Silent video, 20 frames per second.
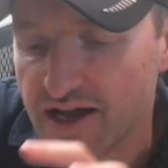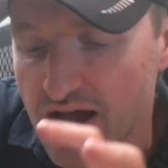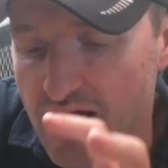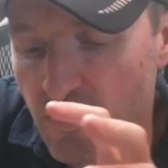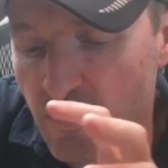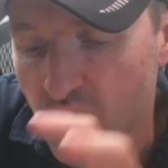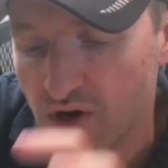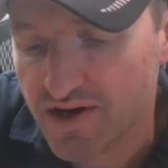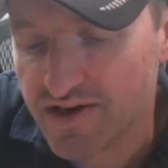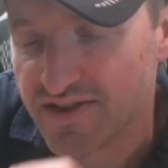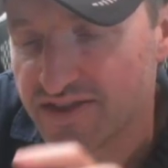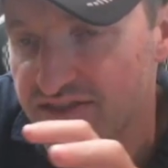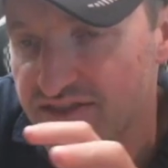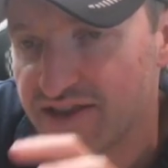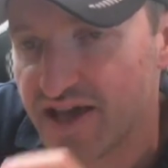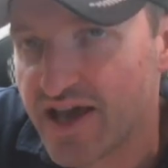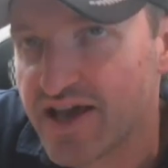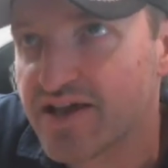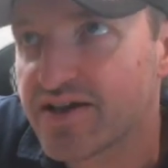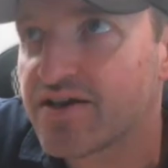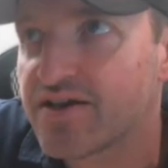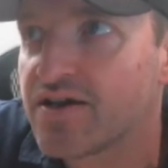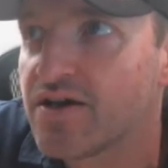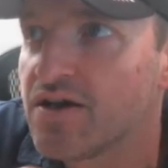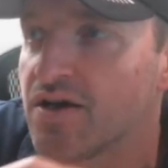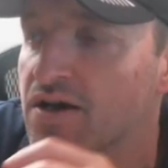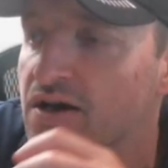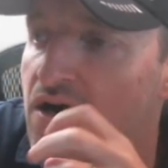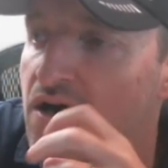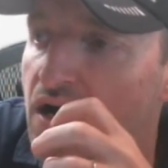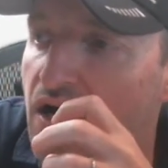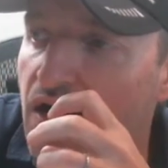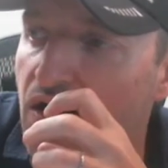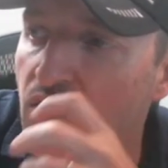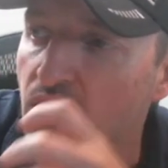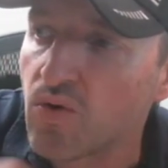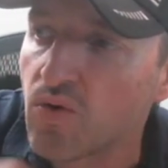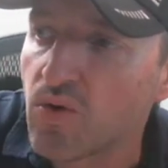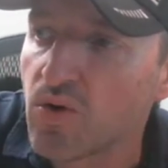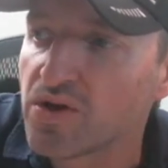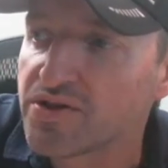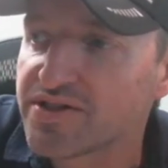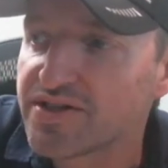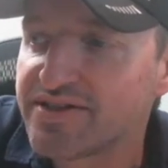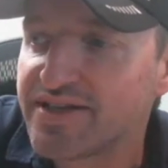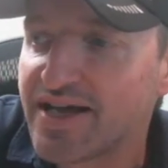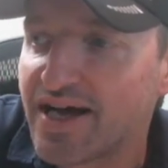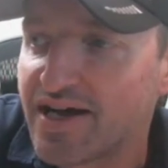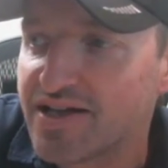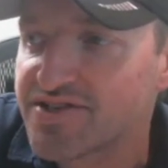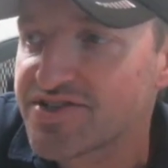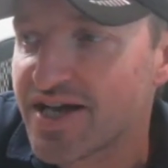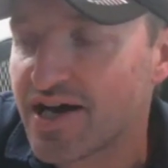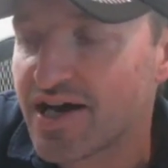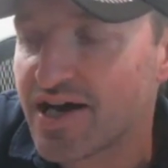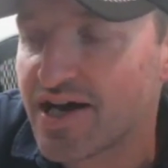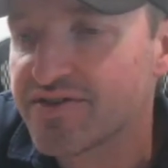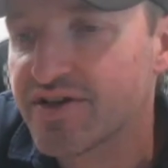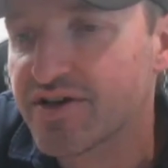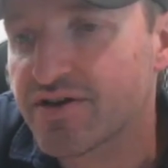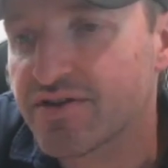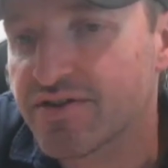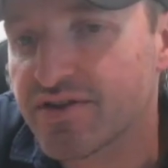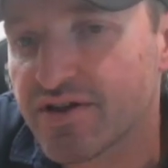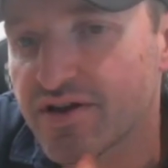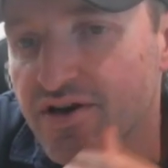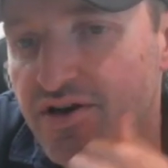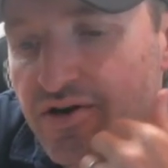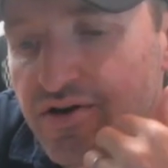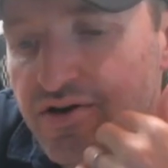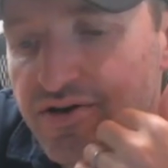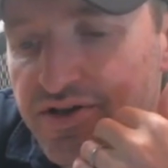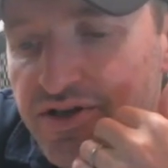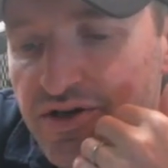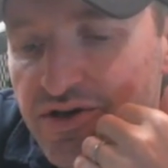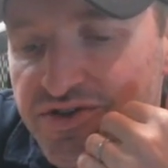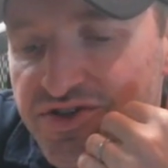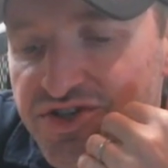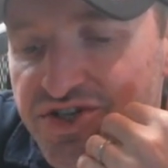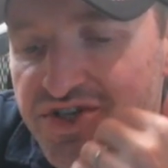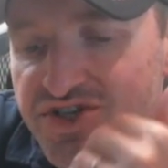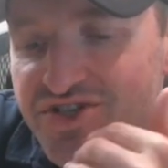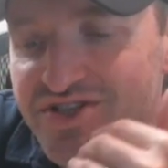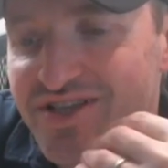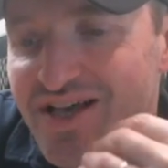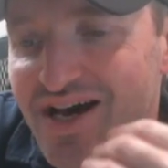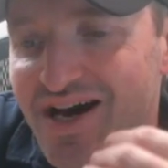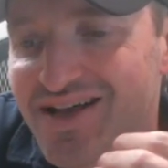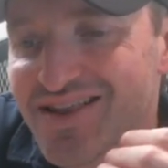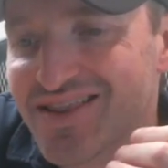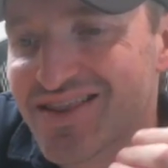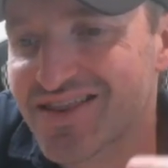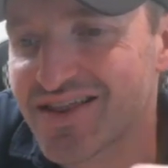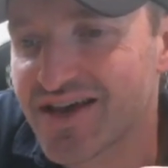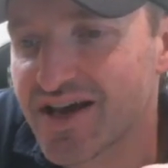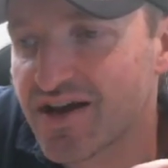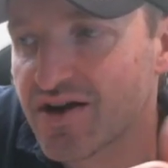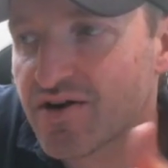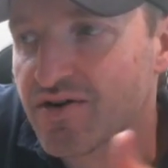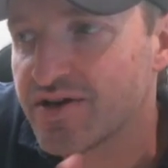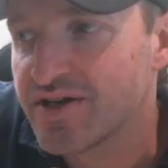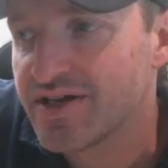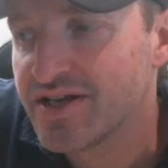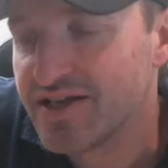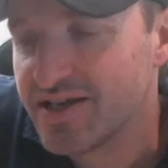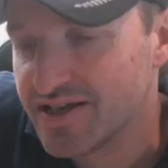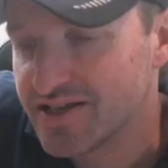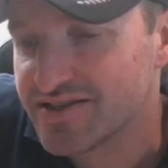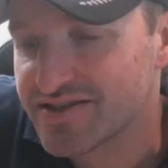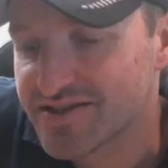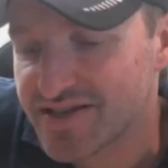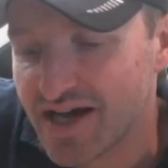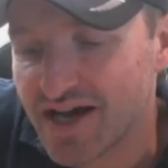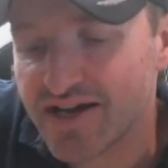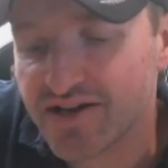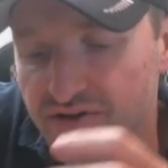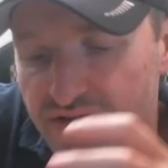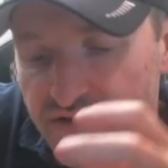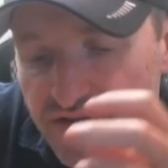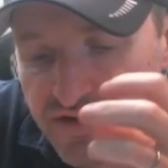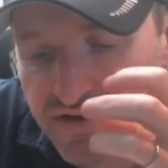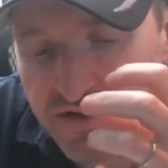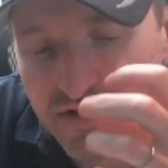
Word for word: I, I want to thank uh, all the dads out there that are you know just not there in title.